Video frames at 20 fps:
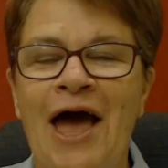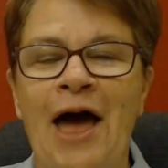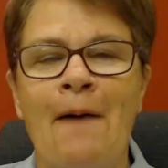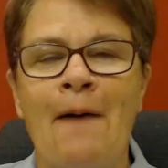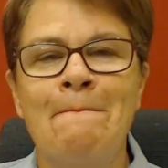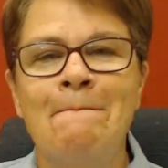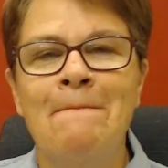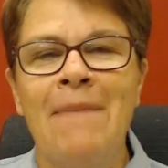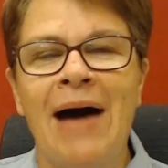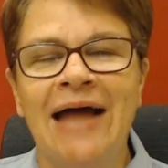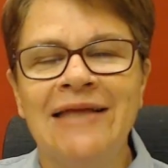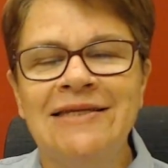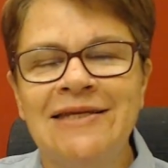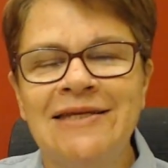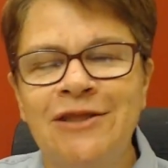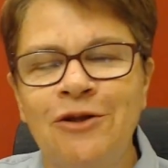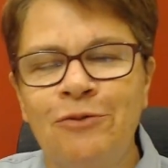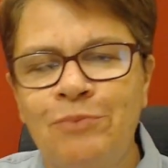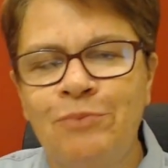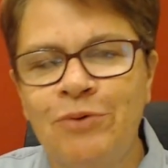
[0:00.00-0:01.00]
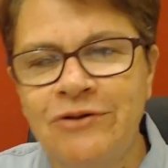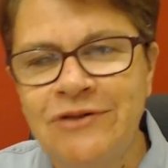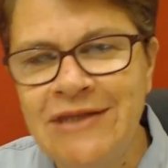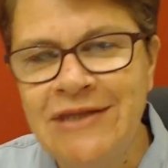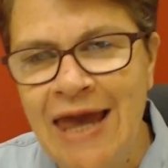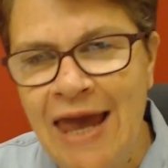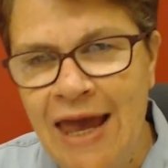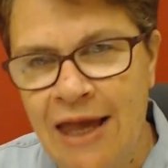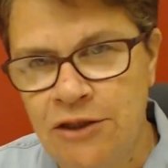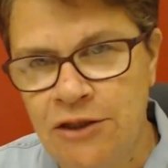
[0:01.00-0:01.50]
imagine the
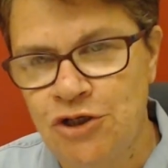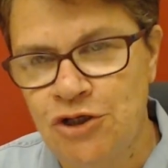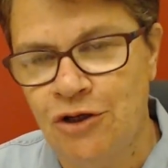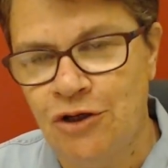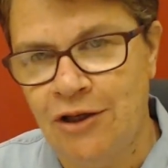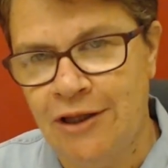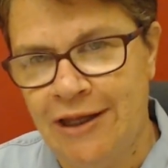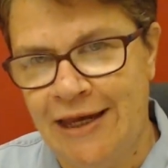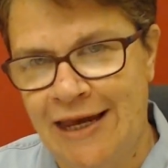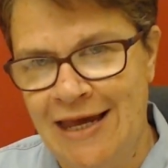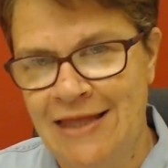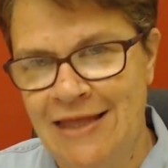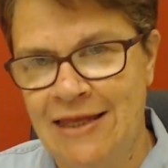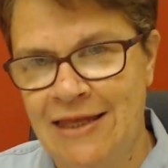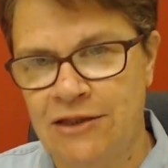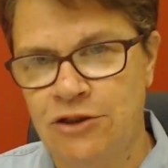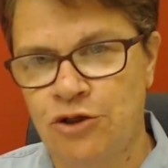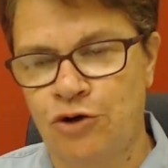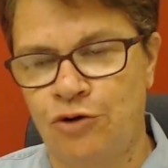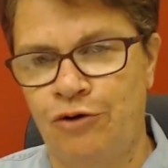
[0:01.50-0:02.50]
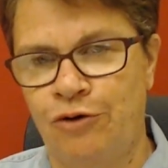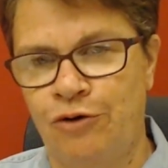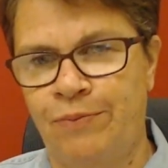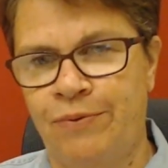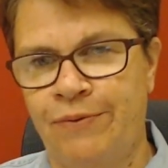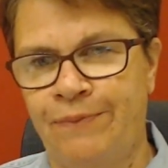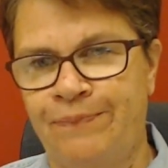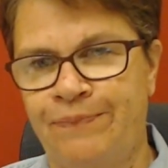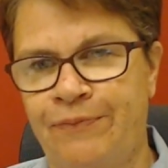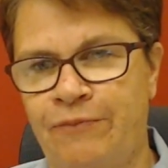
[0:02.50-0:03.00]
potential in this group,
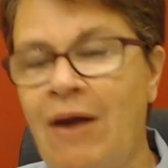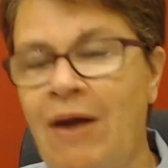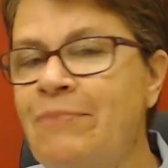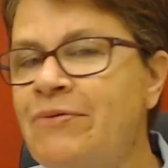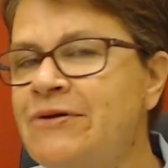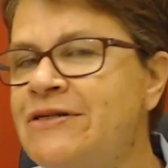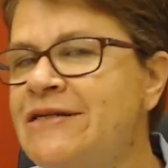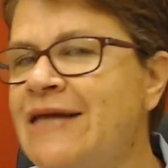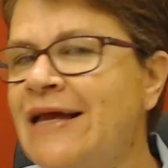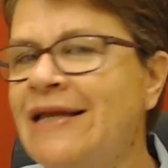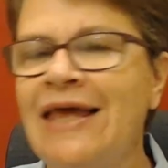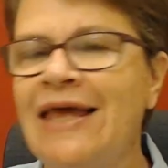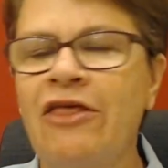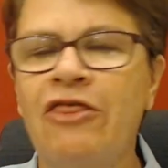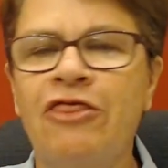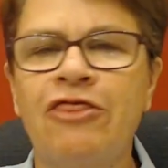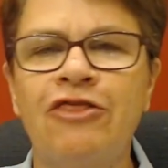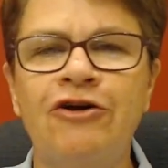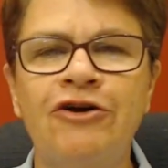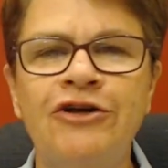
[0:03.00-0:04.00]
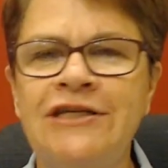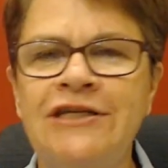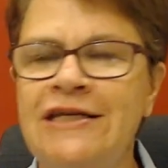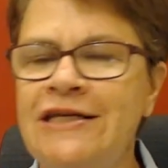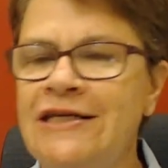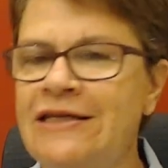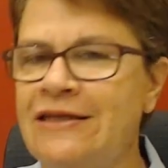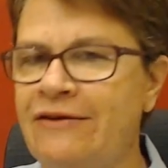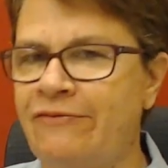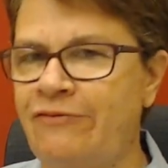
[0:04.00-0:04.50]
representing
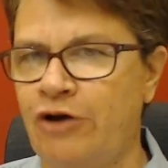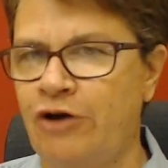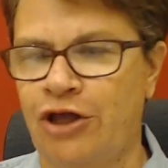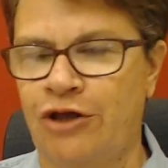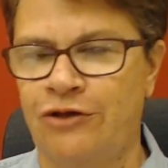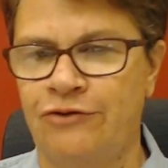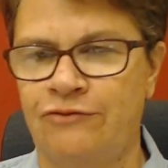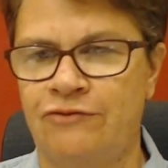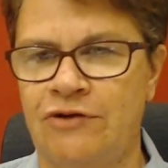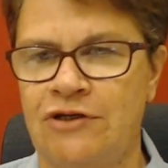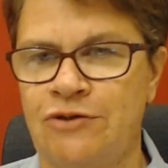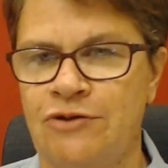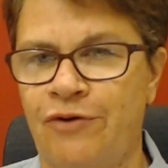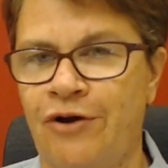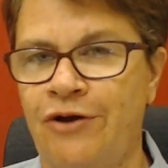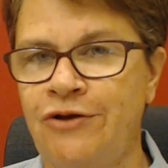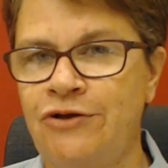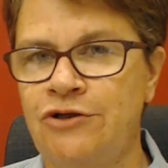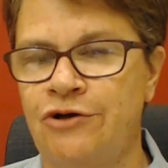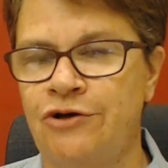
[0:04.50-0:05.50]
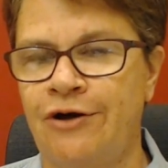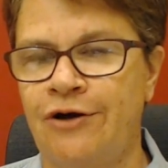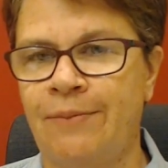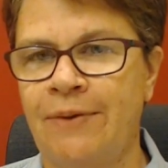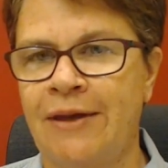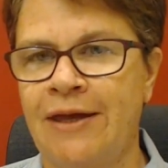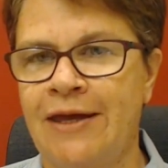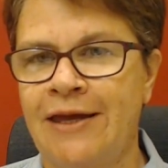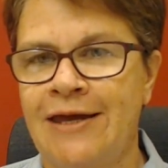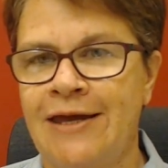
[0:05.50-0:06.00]
13 different countries around Europe
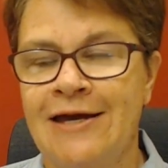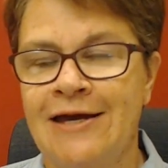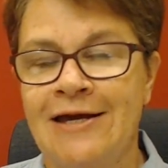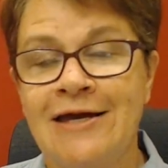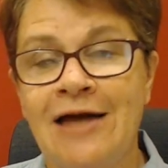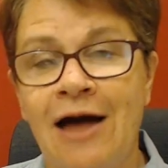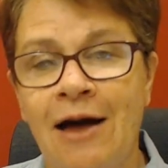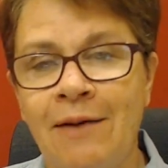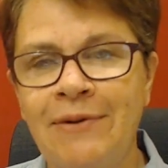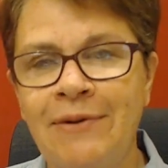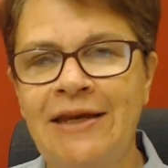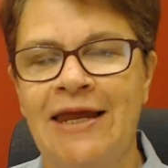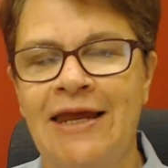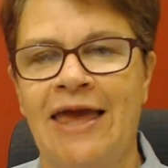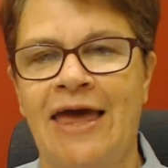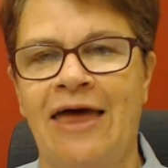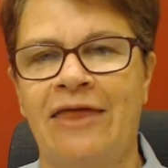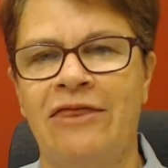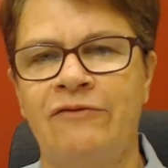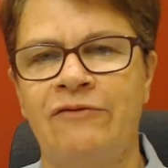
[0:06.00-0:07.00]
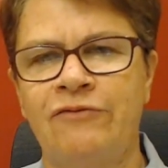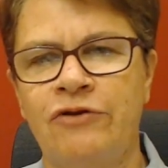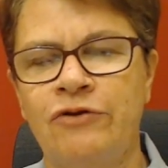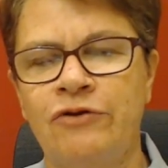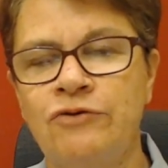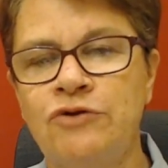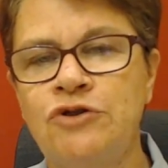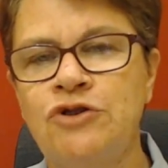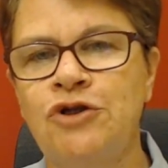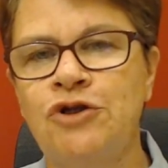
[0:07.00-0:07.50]
coming together for
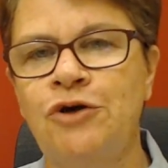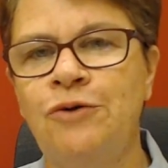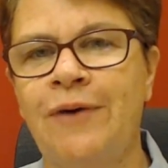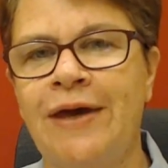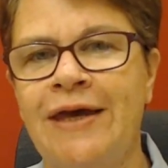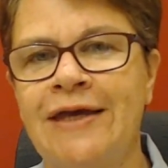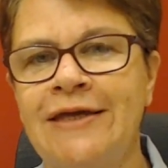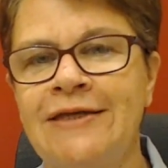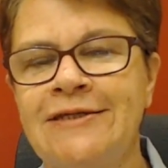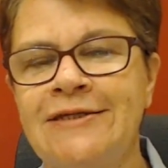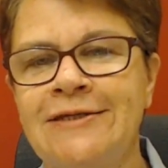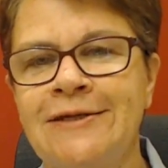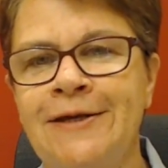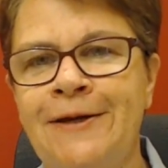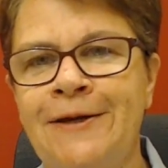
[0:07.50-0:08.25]
those two weeks.